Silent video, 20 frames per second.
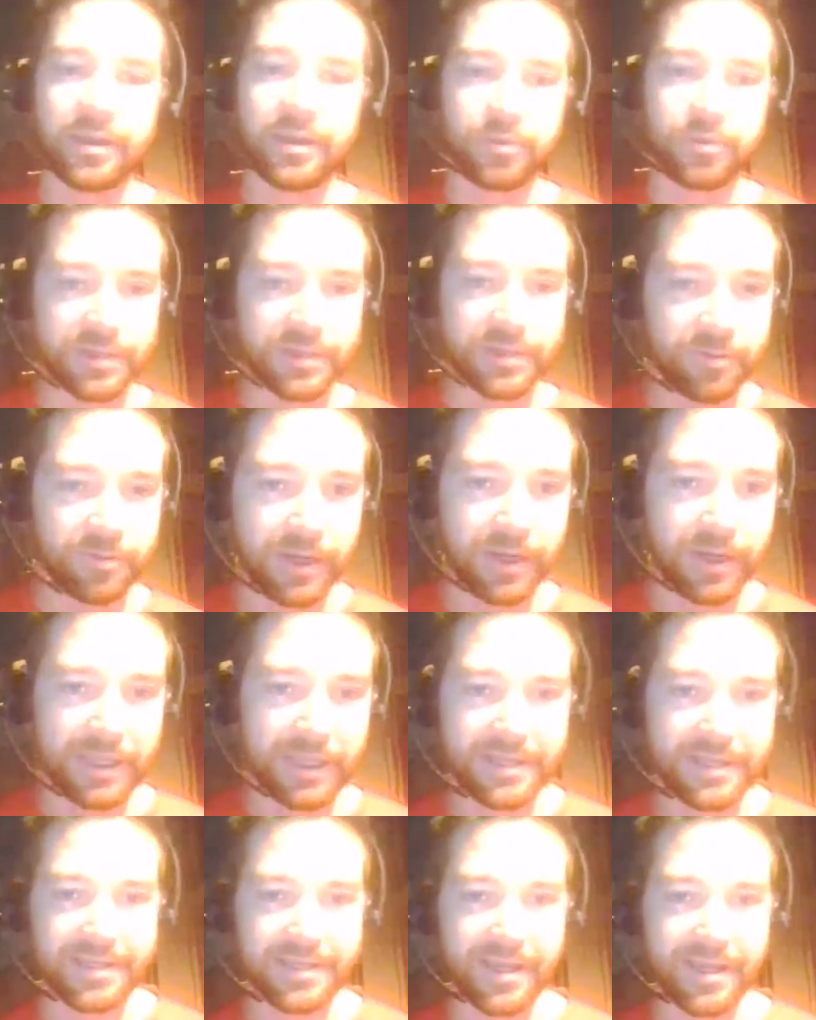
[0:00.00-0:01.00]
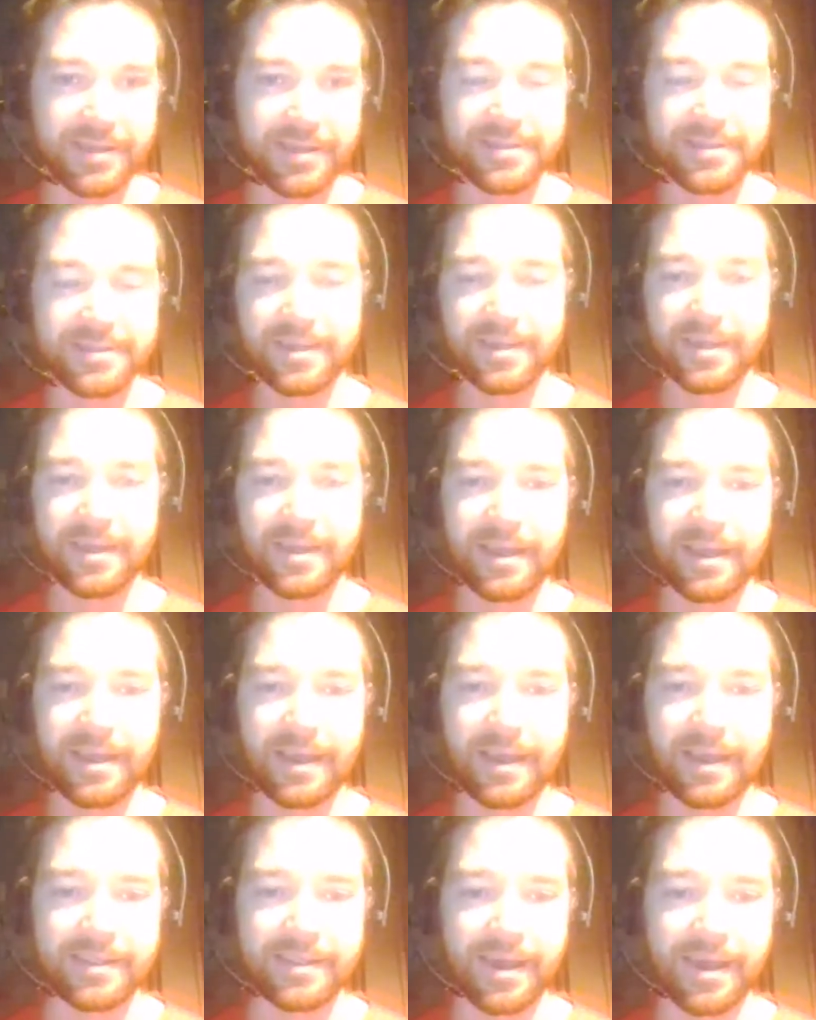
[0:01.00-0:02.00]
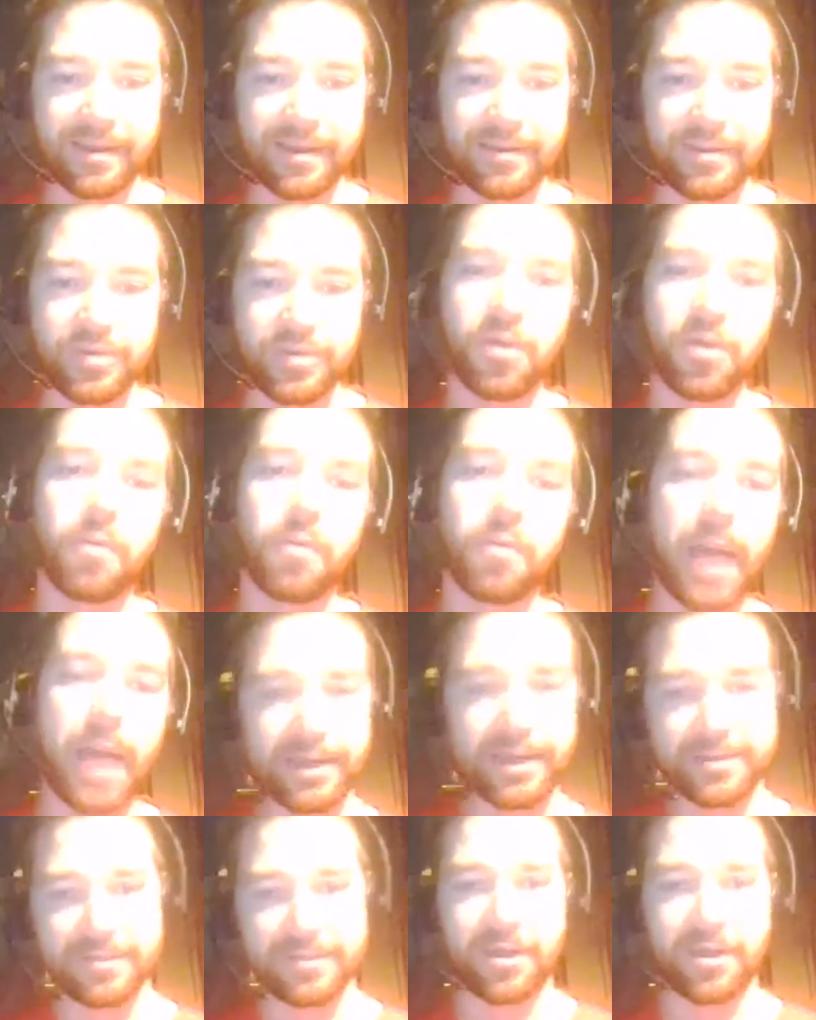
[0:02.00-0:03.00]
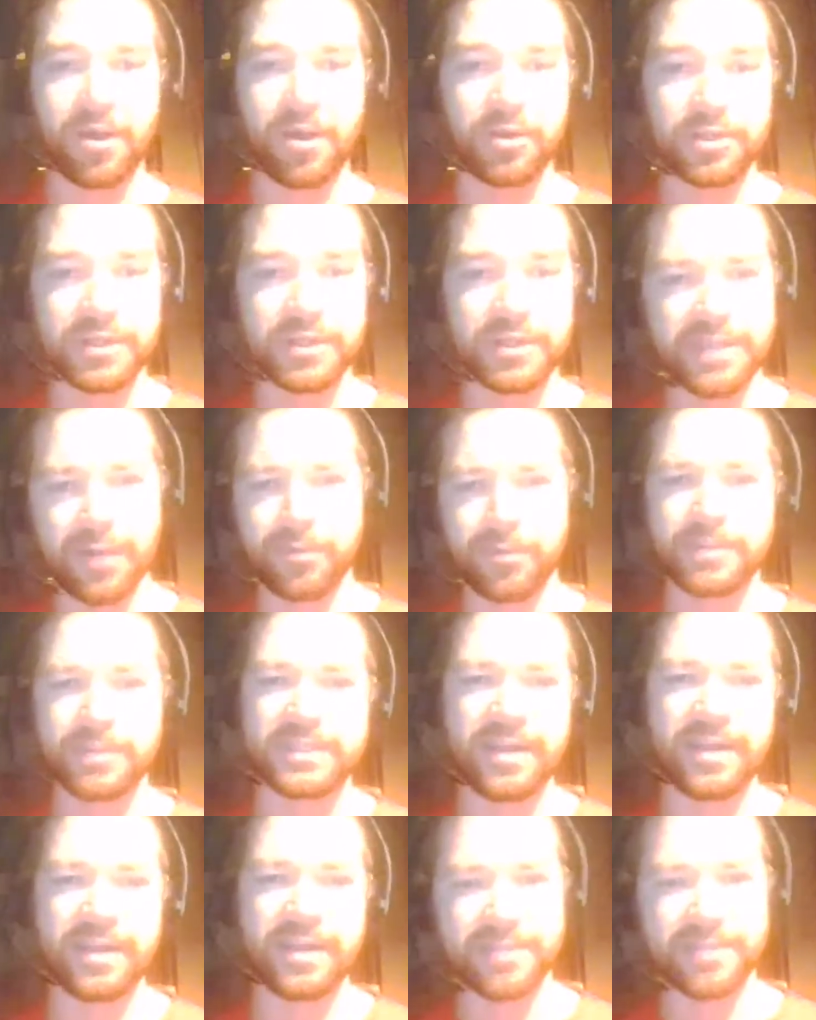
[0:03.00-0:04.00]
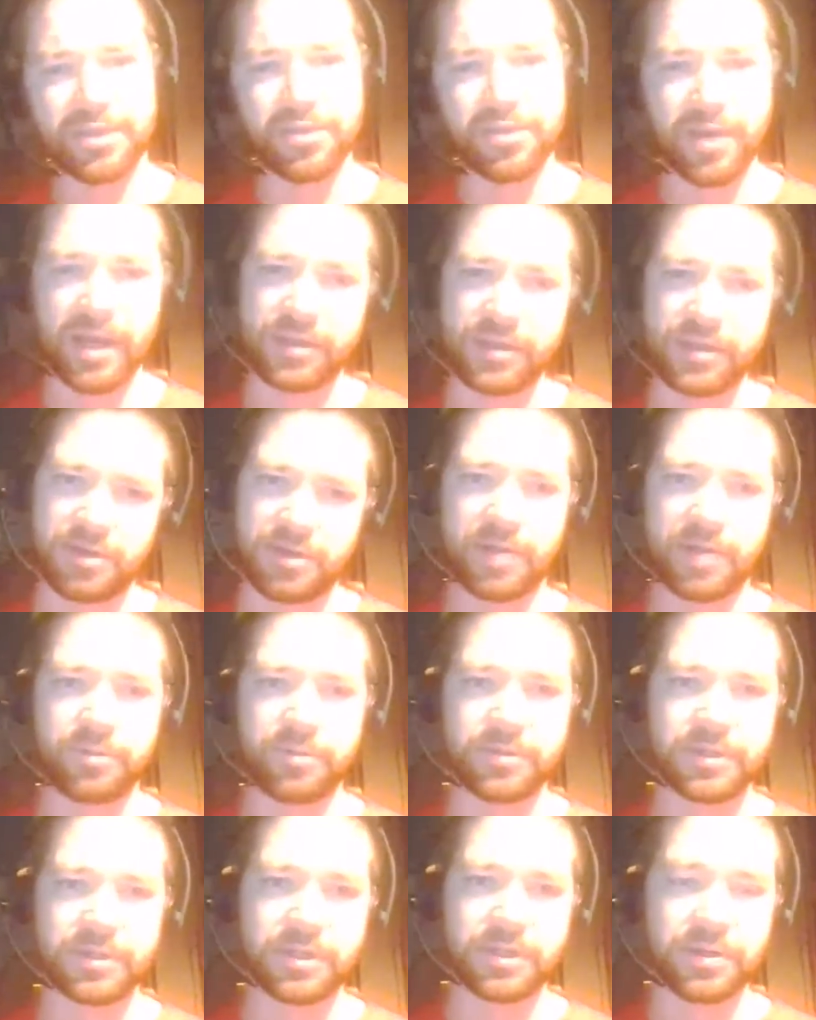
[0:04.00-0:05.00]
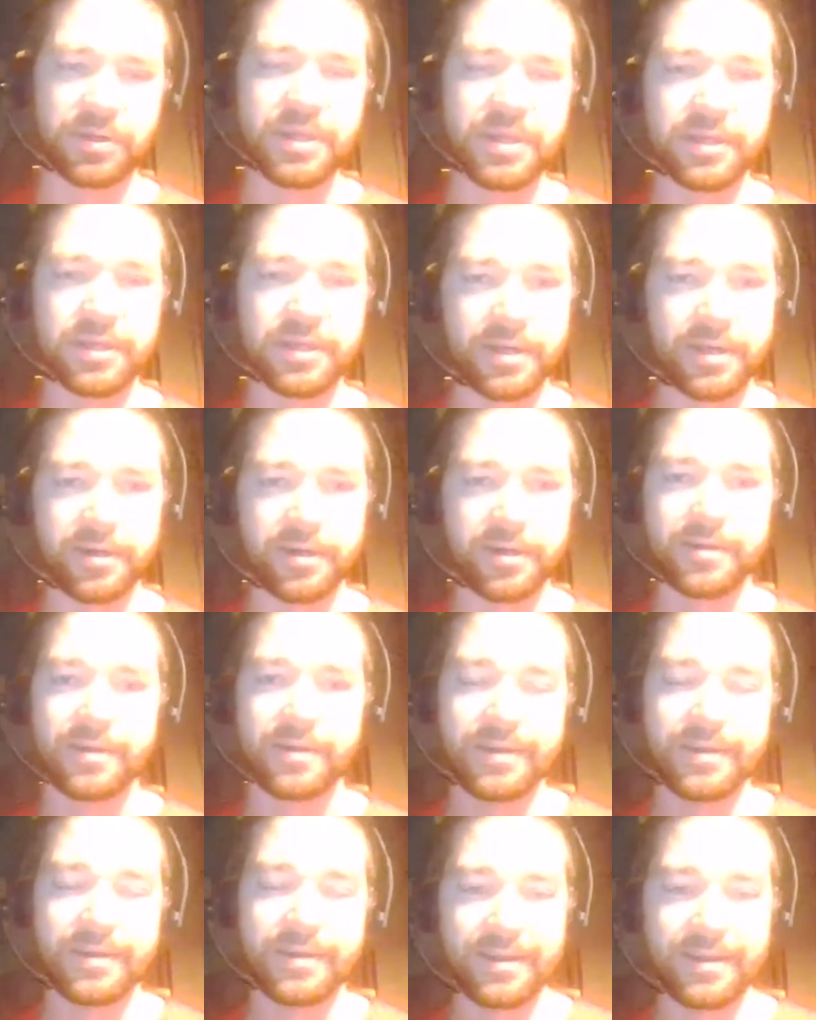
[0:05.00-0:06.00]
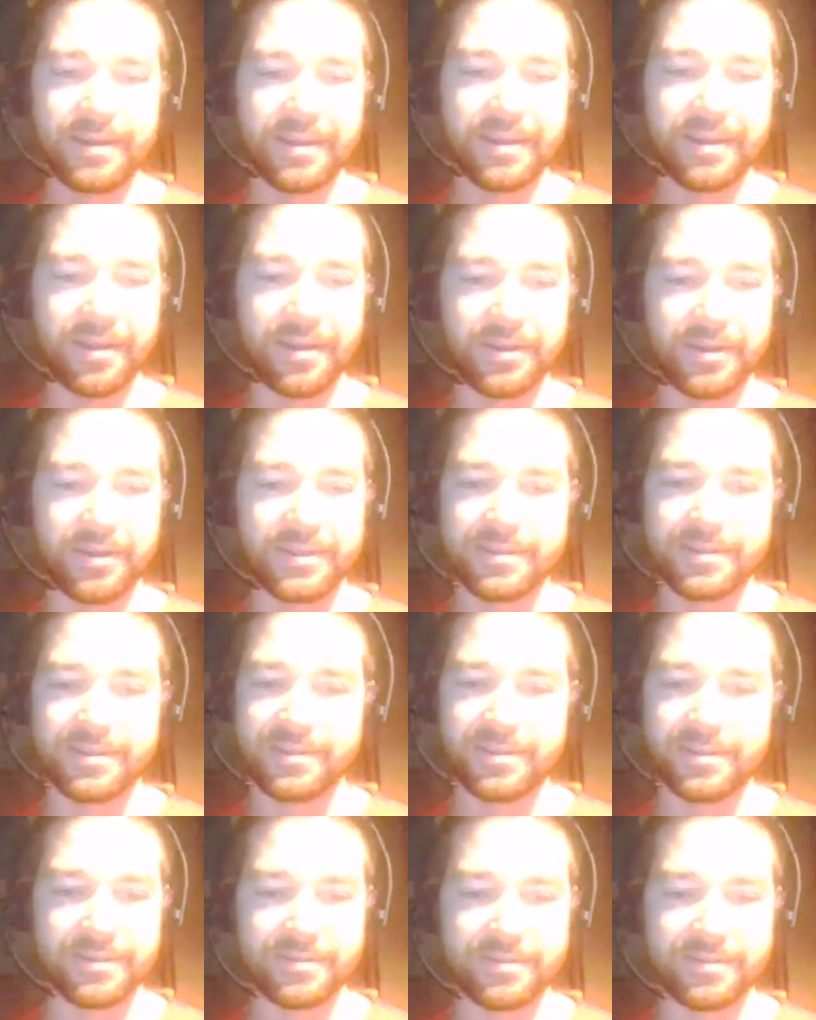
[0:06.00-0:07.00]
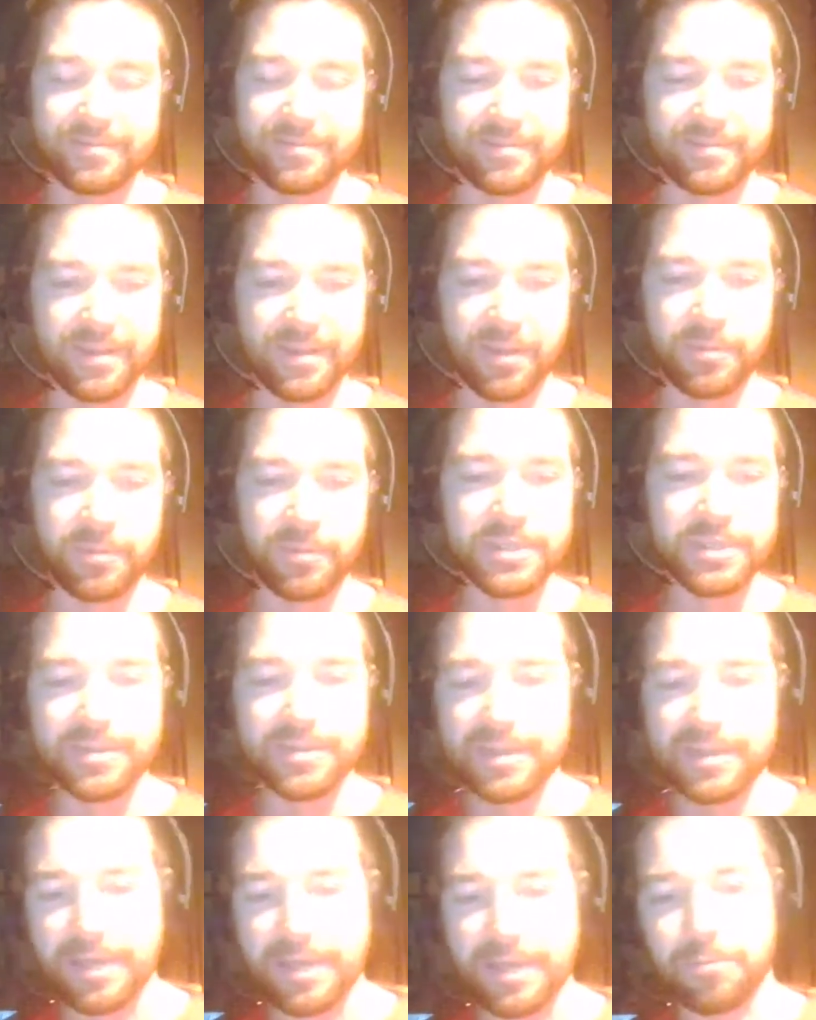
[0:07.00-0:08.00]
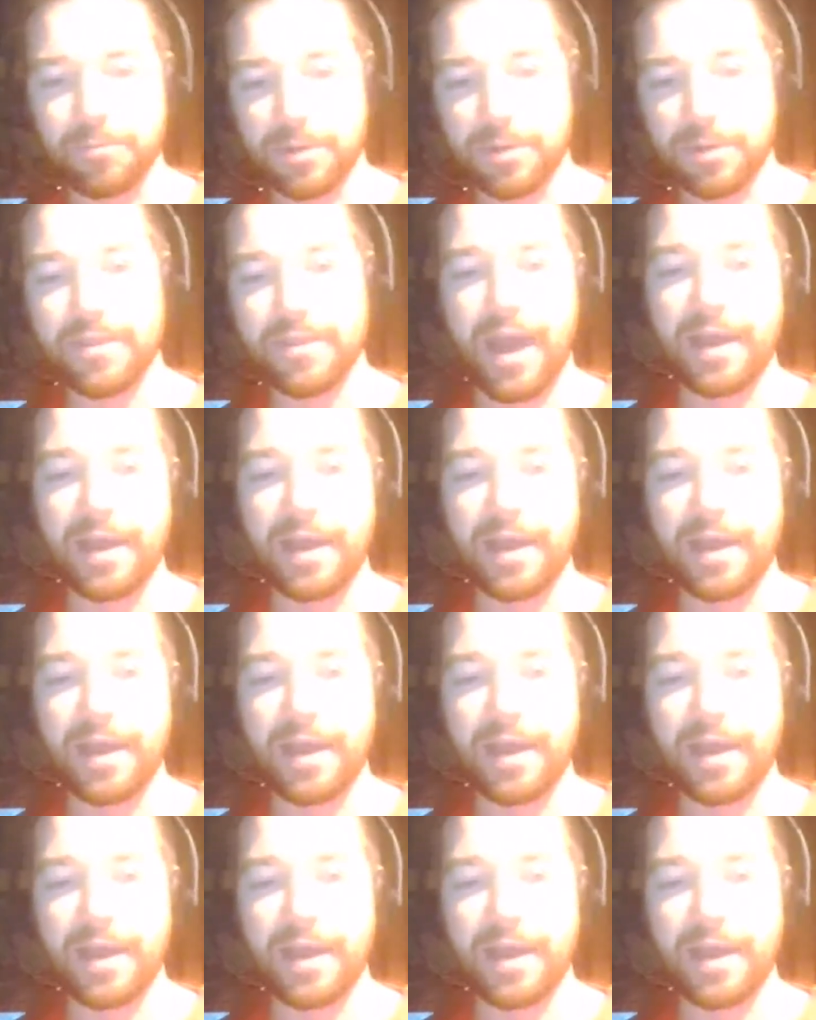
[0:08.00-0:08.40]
he says, and then you go back to the coach and say, well, it sounds like you guys are not really agreeing here. It's just, can we just get rid of that? And I